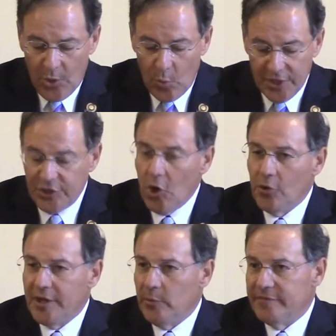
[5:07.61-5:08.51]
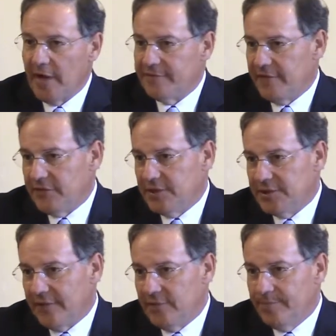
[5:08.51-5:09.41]
We know that we've got
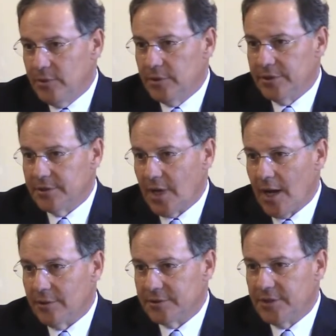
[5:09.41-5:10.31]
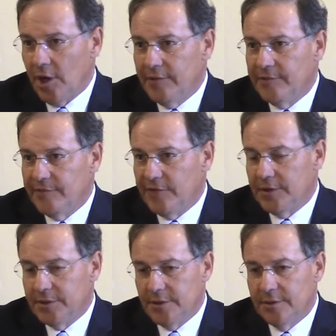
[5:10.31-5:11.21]
$57 billion in
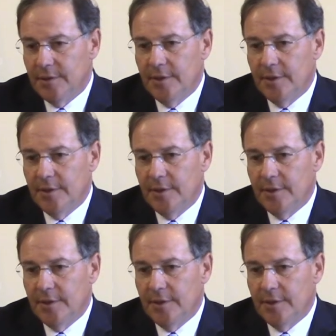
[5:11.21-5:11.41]
unfunded